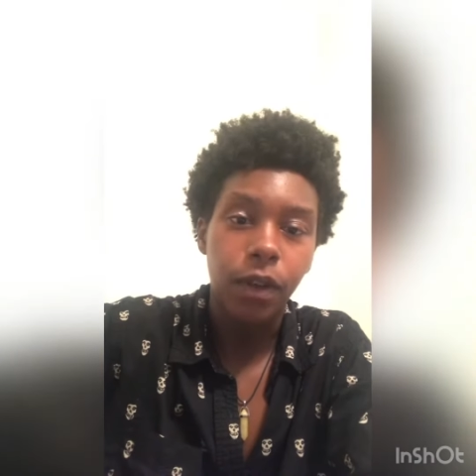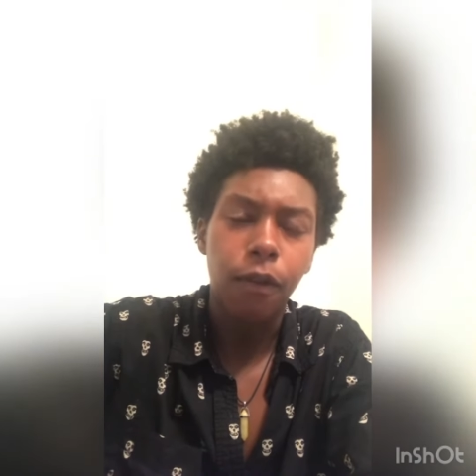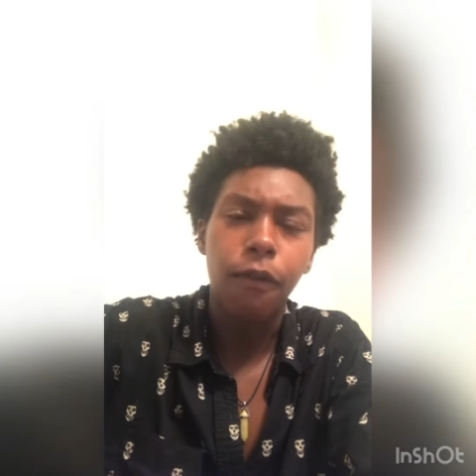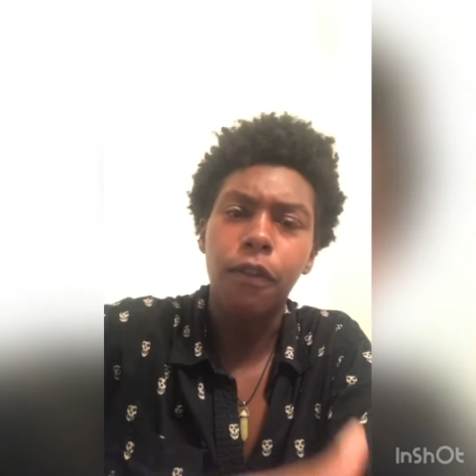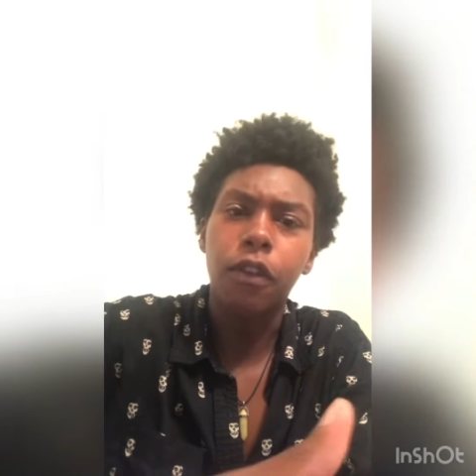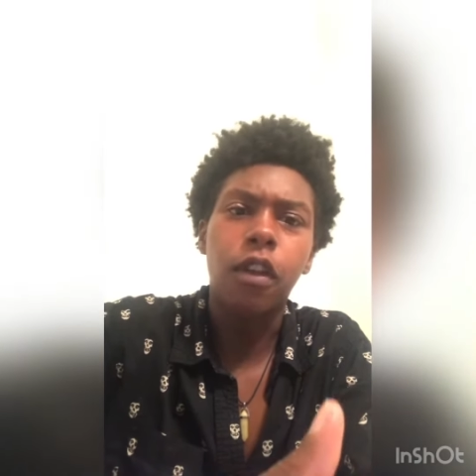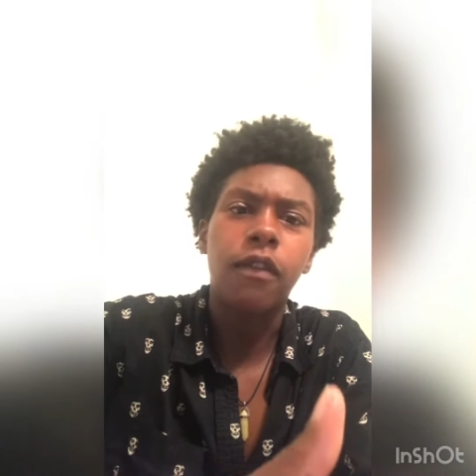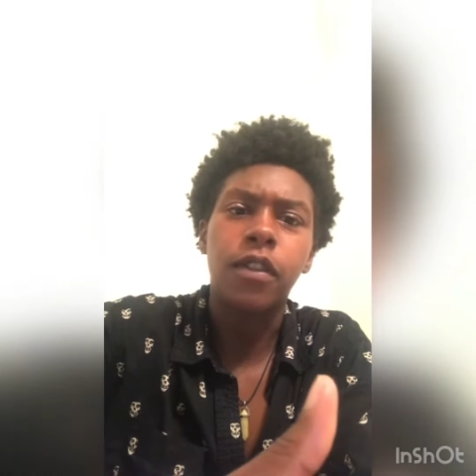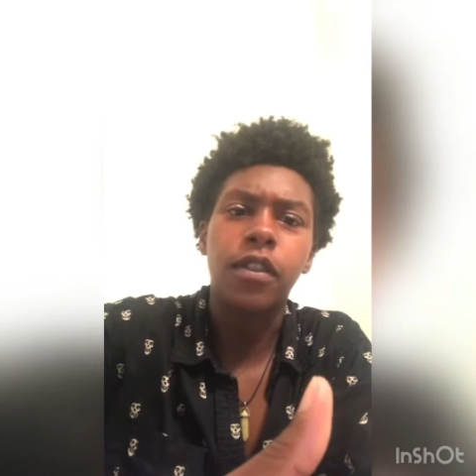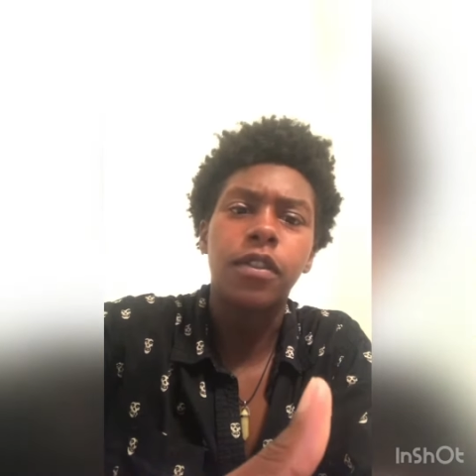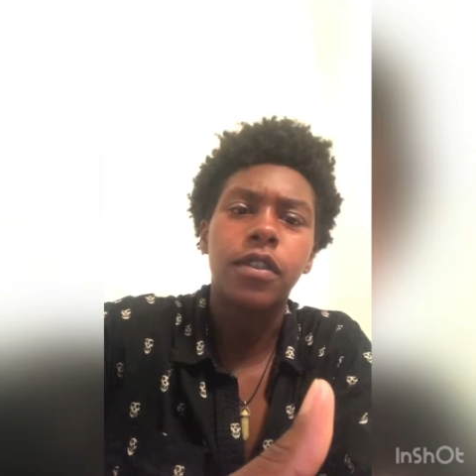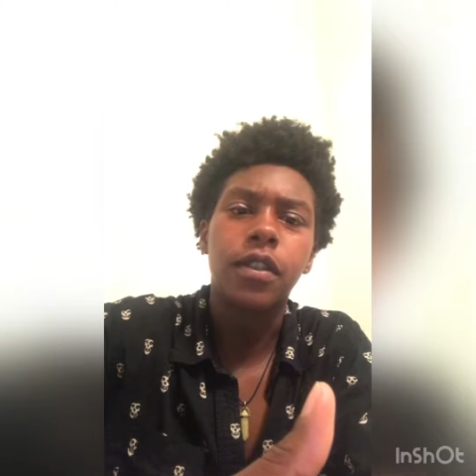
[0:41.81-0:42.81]
for loving
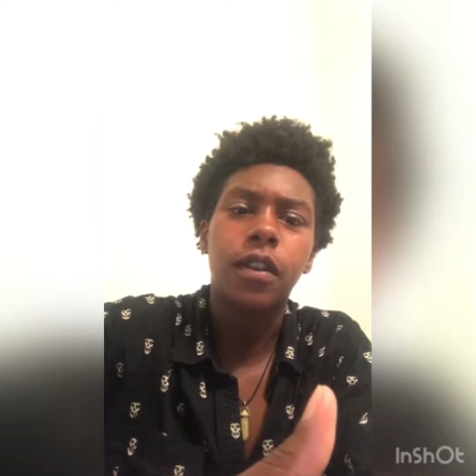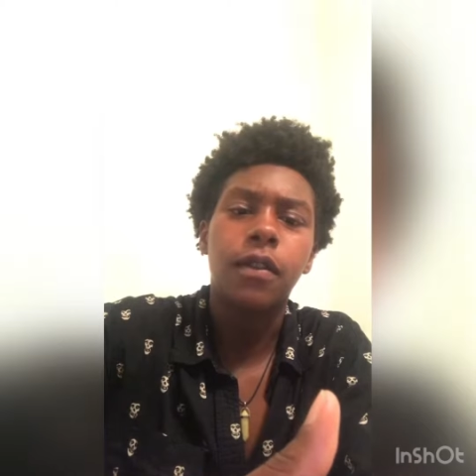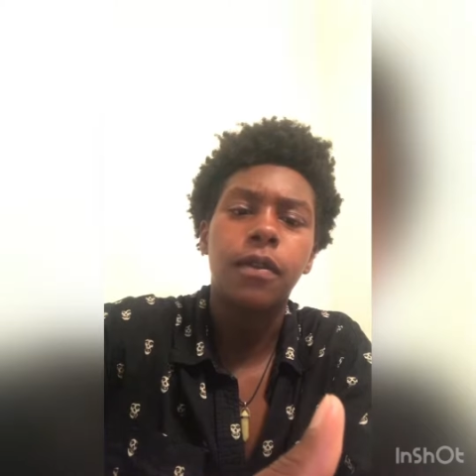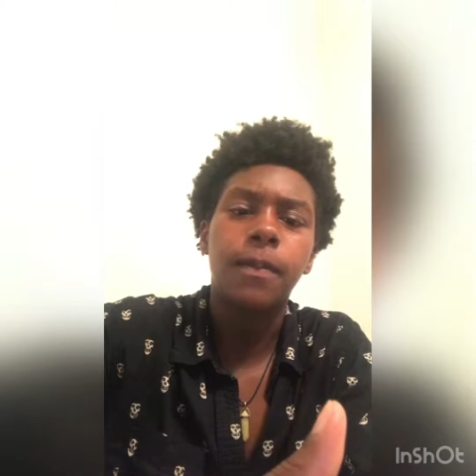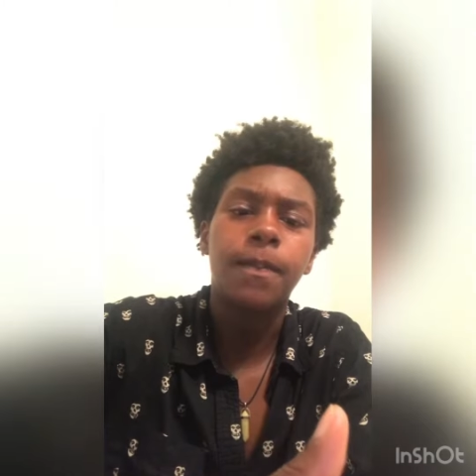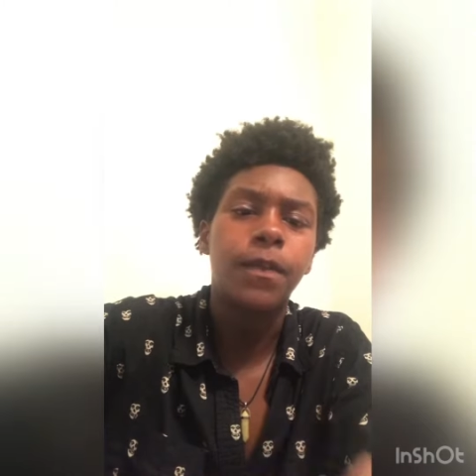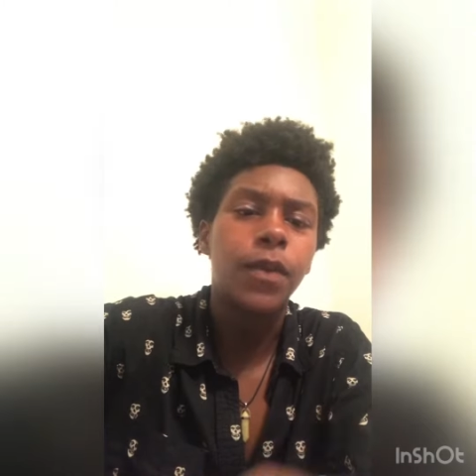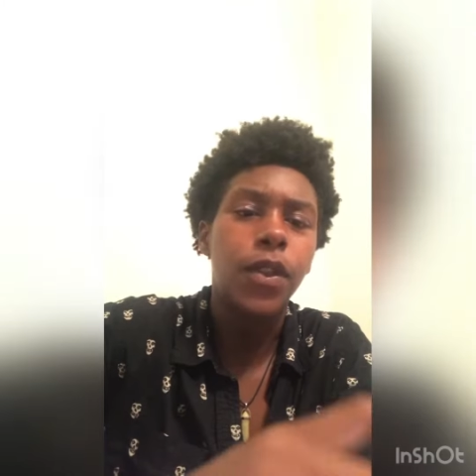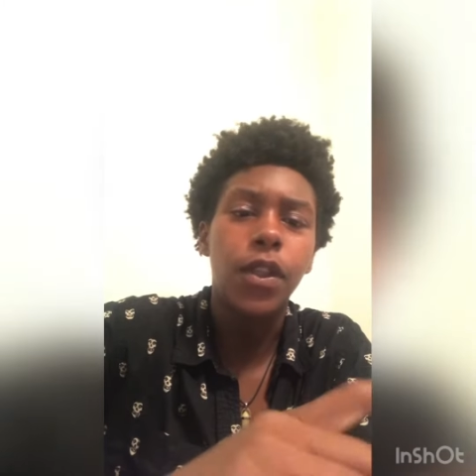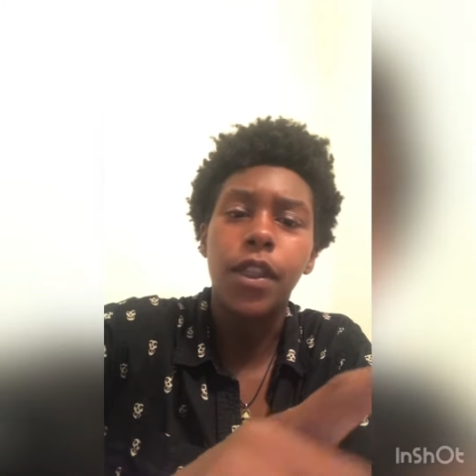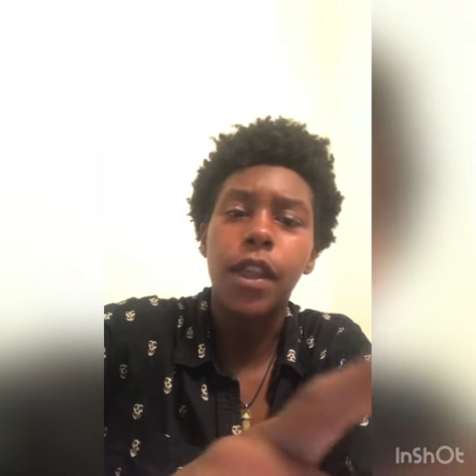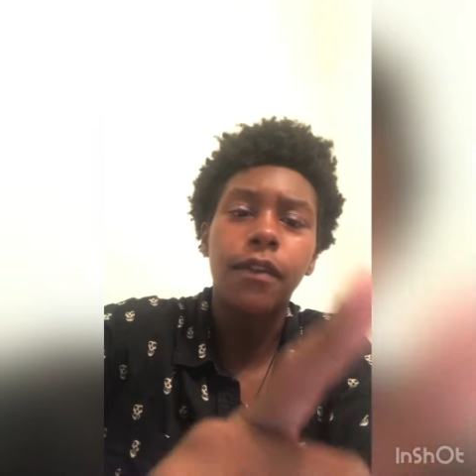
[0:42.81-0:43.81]
yourself
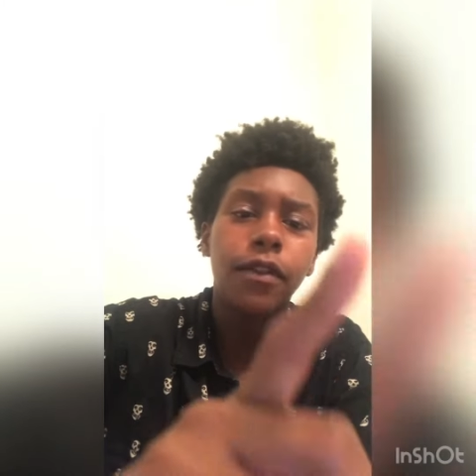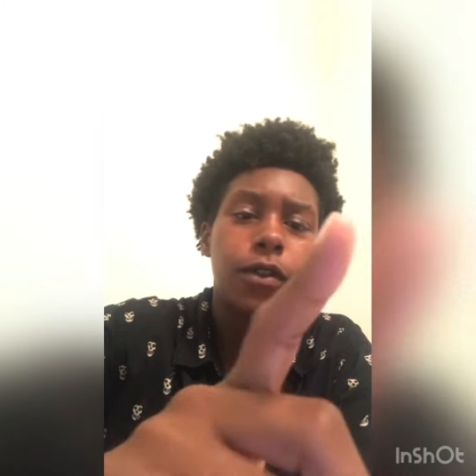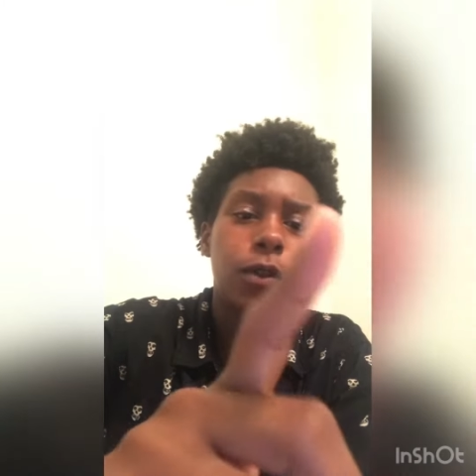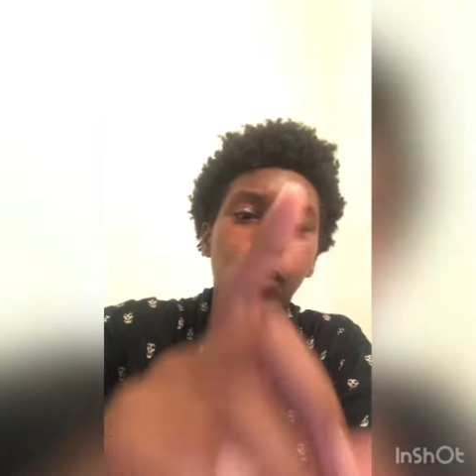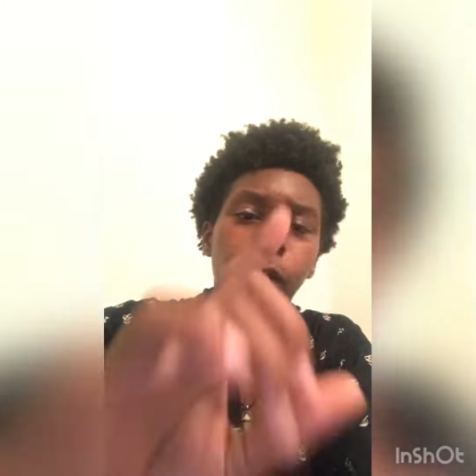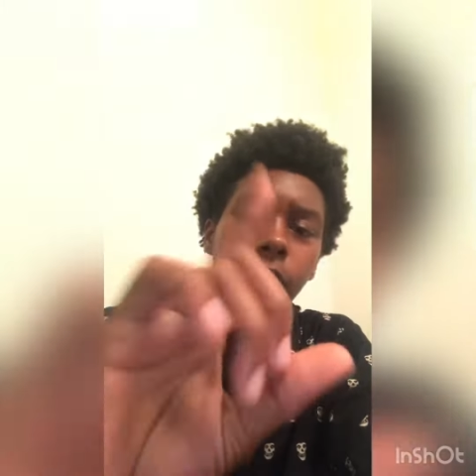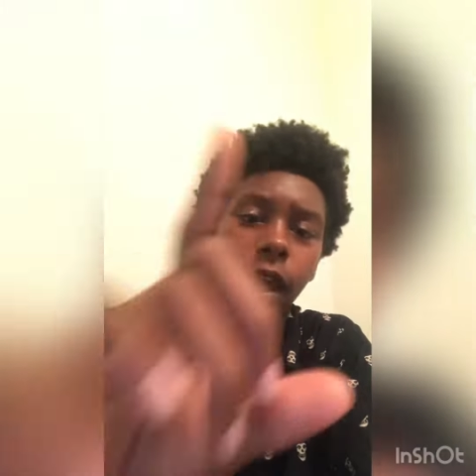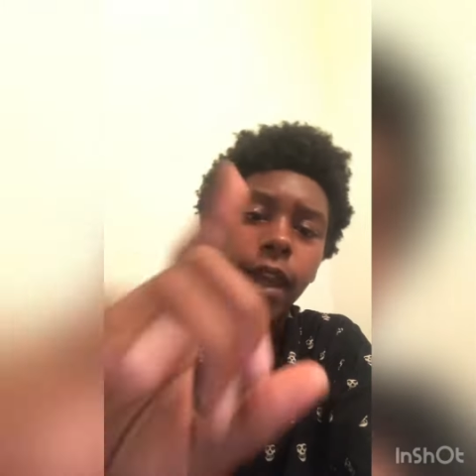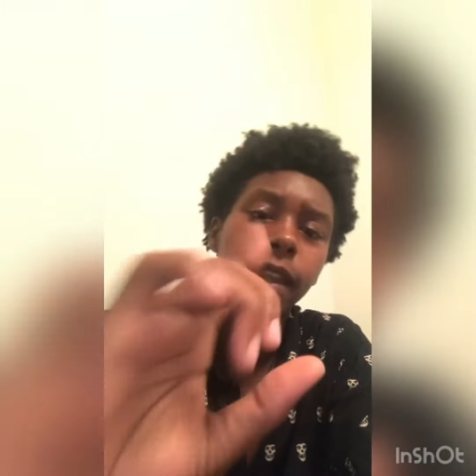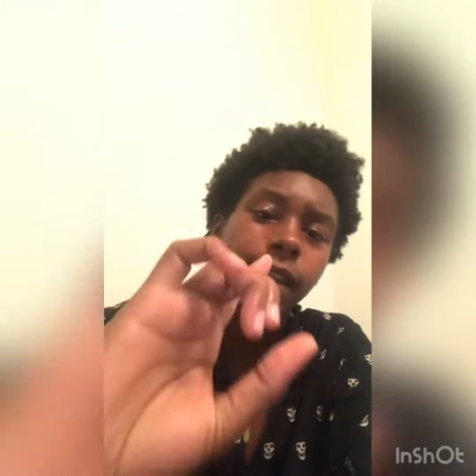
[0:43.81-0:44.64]
never do that